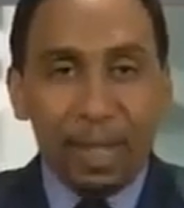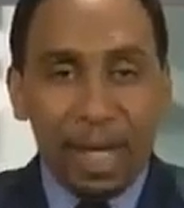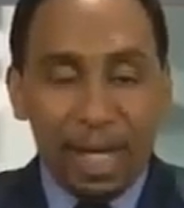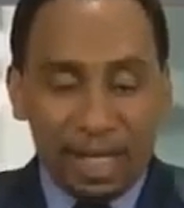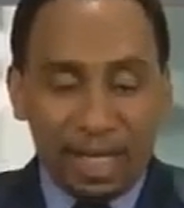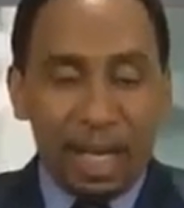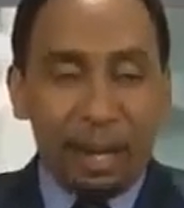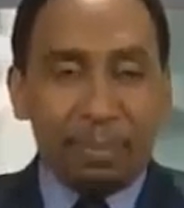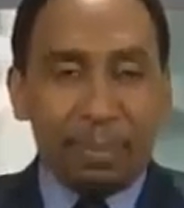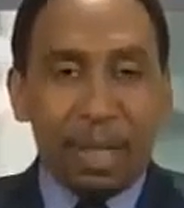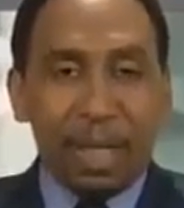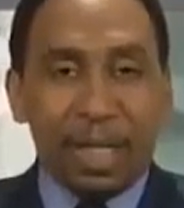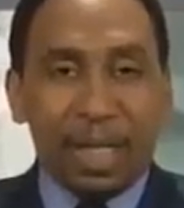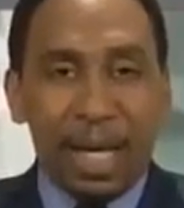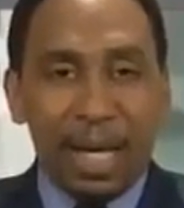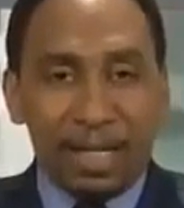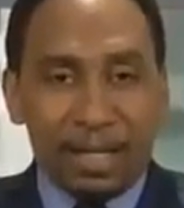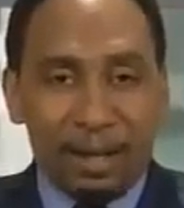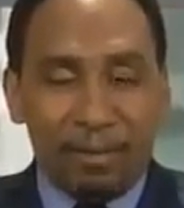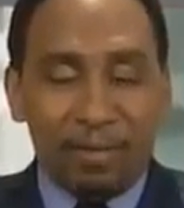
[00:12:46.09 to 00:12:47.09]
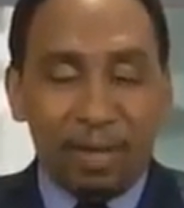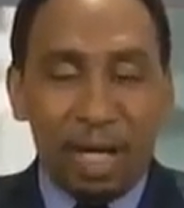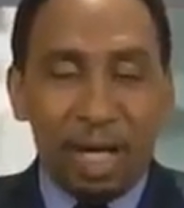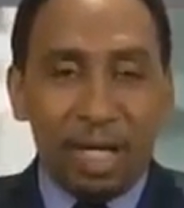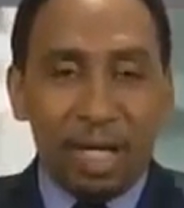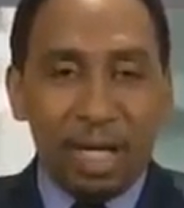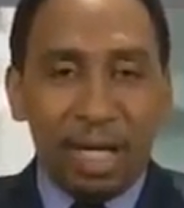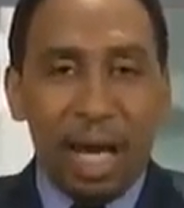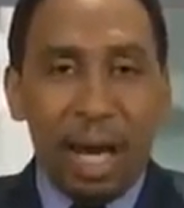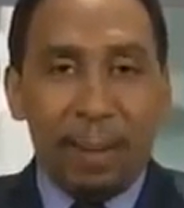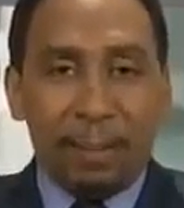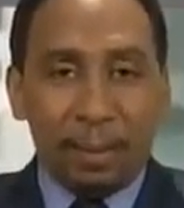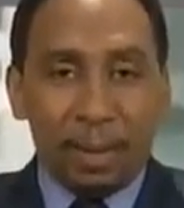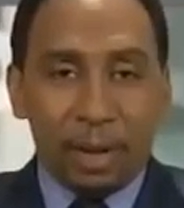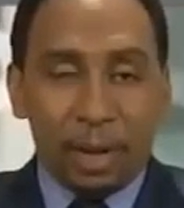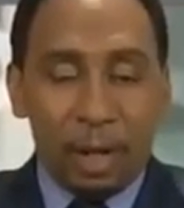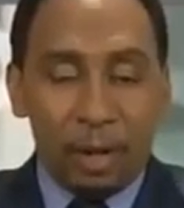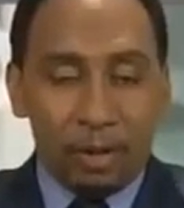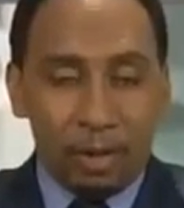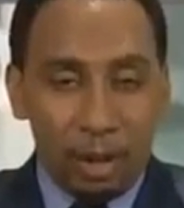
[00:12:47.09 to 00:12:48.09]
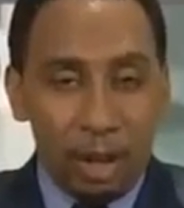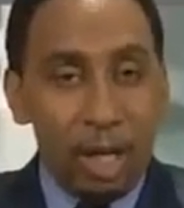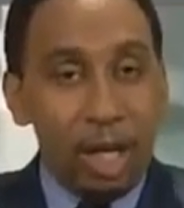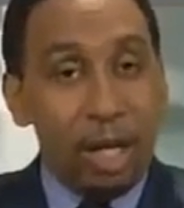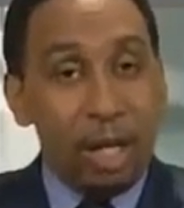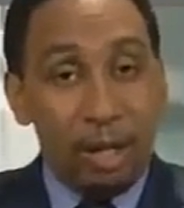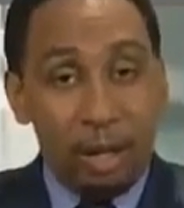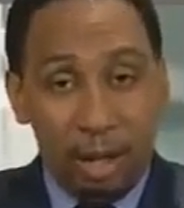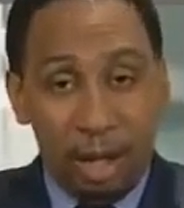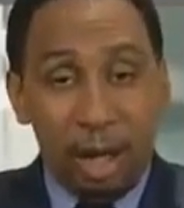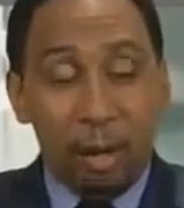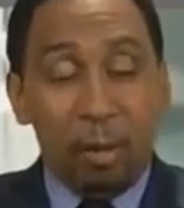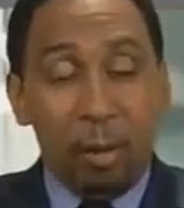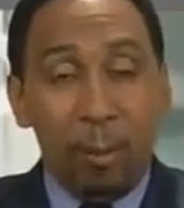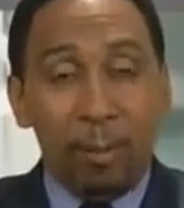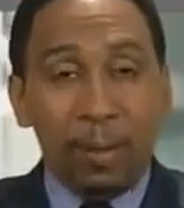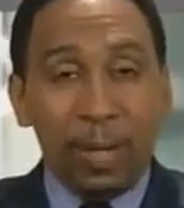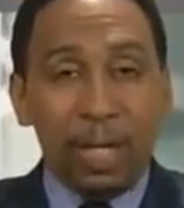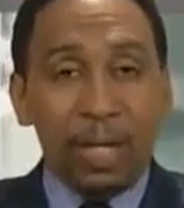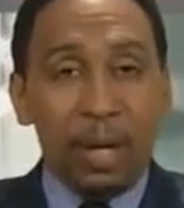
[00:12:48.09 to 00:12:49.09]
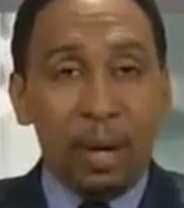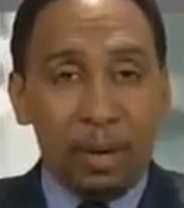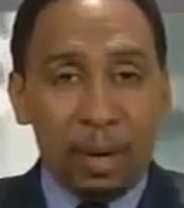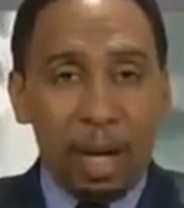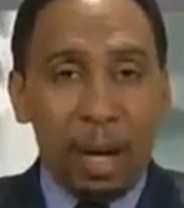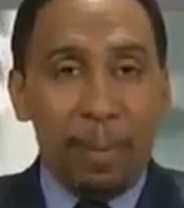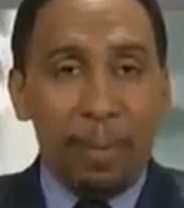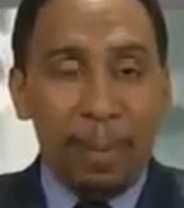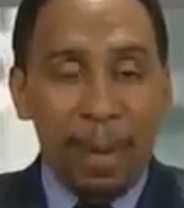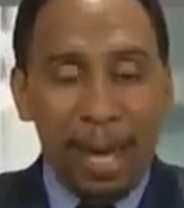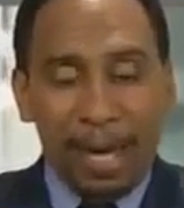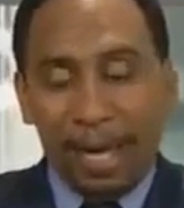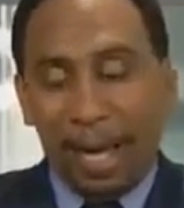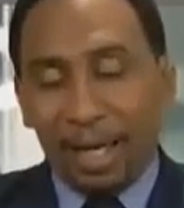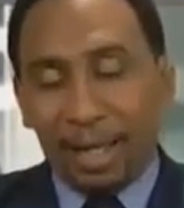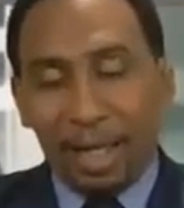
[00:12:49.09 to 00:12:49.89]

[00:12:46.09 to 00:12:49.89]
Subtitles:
Except in the case of the Indianapolis Colts, there will be no comeback.